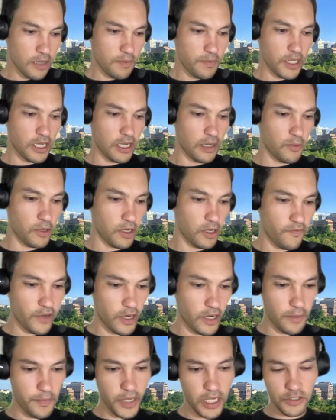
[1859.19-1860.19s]
become one of
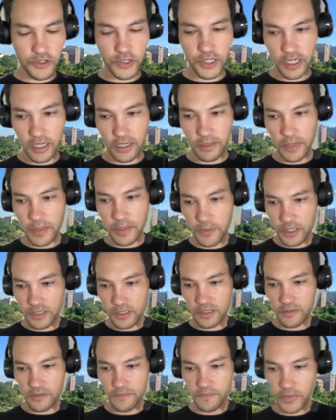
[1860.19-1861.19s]
our Patreon
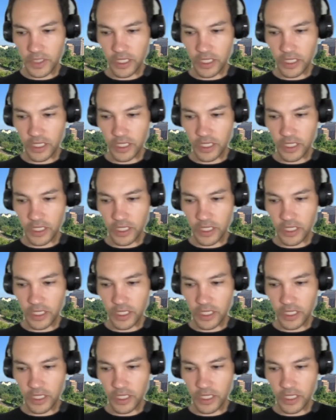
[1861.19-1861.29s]
members.